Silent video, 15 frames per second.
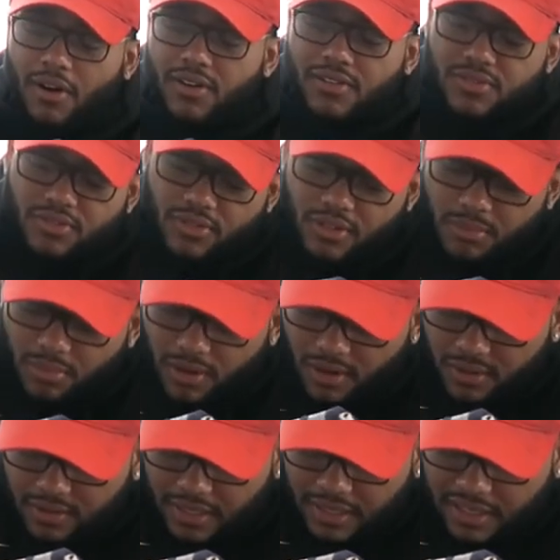marks on them,
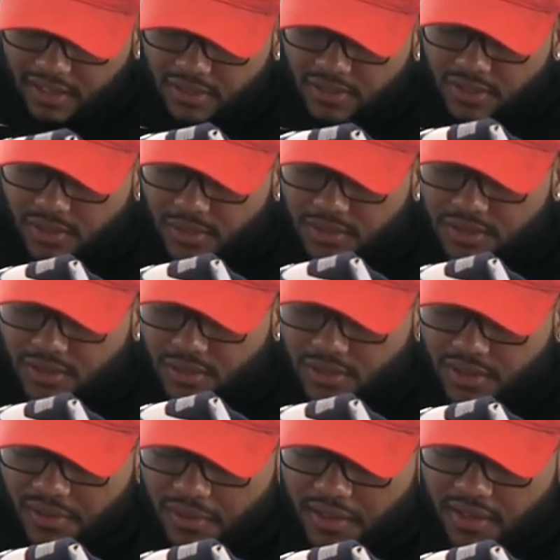bro. Like, I don't know what's
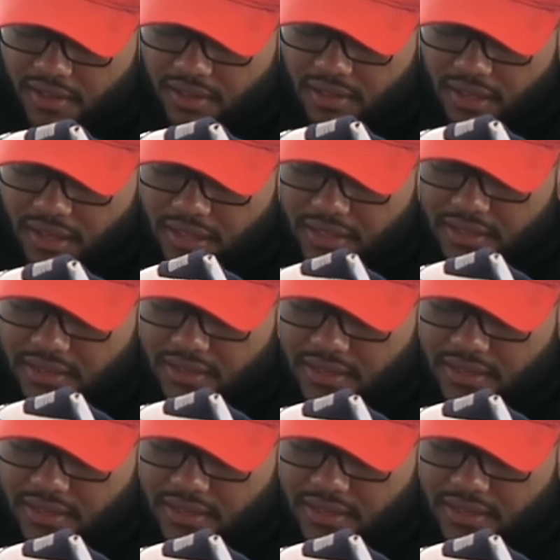going on here. Like,